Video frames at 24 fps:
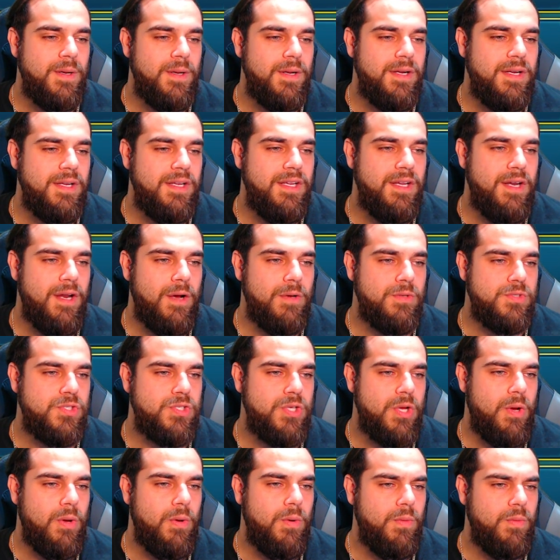you know,
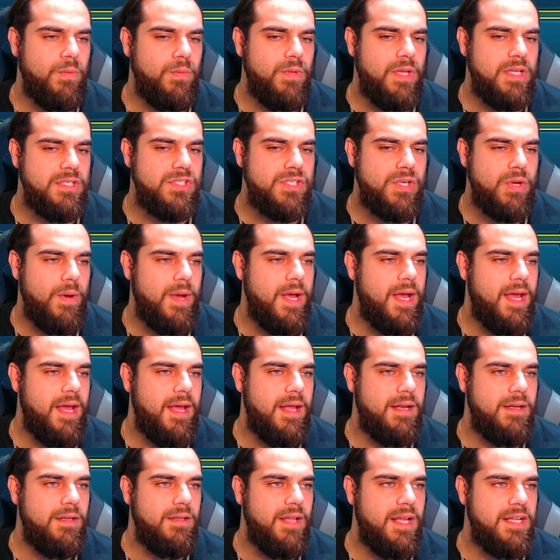so let's go
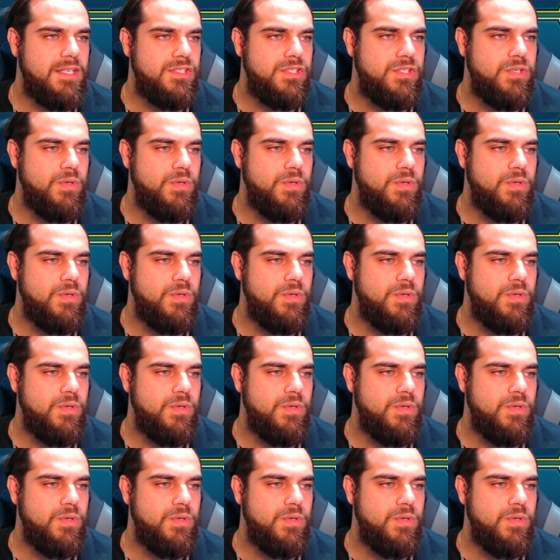ahead. Let's do a